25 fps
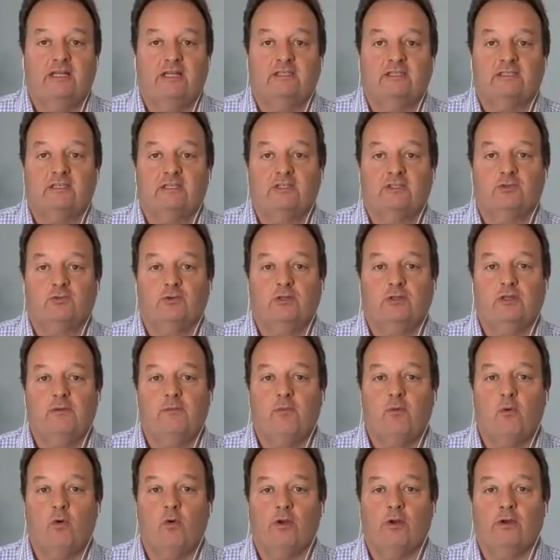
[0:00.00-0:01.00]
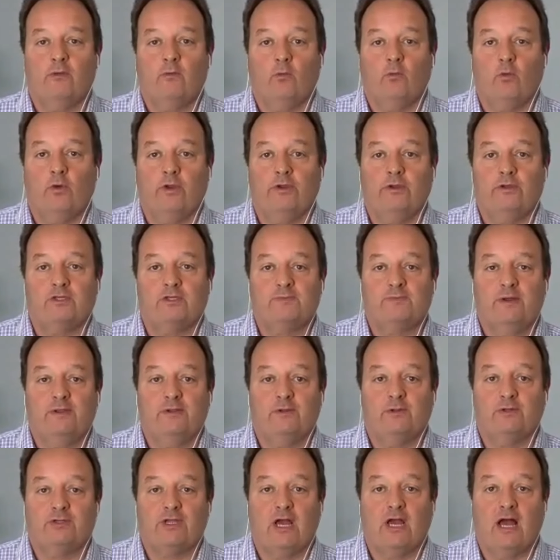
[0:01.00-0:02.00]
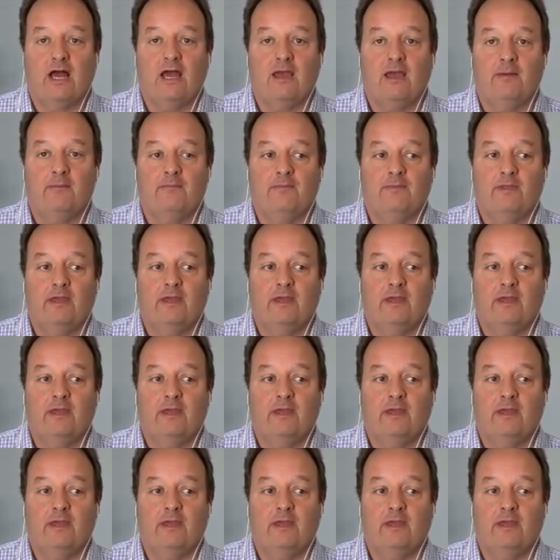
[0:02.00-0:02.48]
It's really important where you spend your time.